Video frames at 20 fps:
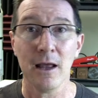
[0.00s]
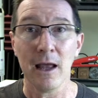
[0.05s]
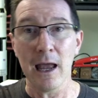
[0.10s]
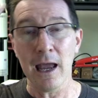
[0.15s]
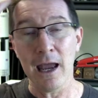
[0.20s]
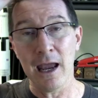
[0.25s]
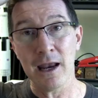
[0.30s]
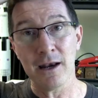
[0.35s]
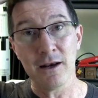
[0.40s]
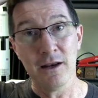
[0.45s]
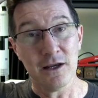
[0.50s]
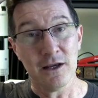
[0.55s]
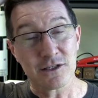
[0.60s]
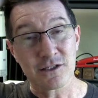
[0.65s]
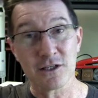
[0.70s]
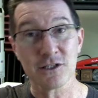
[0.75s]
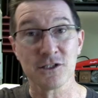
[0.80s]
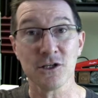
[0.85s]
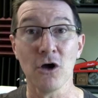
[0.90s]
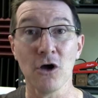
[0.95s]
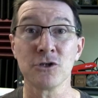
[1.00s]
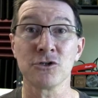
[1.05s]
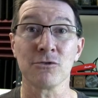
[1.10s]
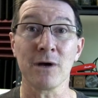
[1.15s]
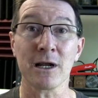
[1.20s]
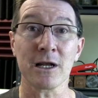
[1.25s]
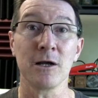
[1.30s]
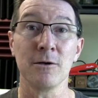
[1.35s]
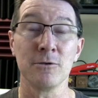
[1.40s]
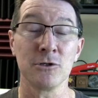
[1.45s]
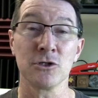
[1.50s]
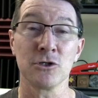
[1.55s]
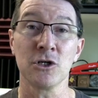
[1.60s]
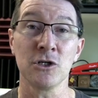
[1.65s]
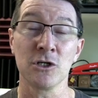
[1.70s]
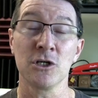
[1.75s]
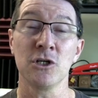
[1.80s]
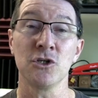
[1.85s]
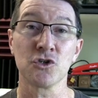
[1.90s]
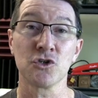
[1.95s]
And so there's no direct
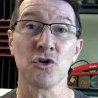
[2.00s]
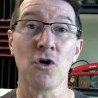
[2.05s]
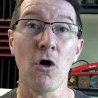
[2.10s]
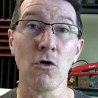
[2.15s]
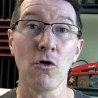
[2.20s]
control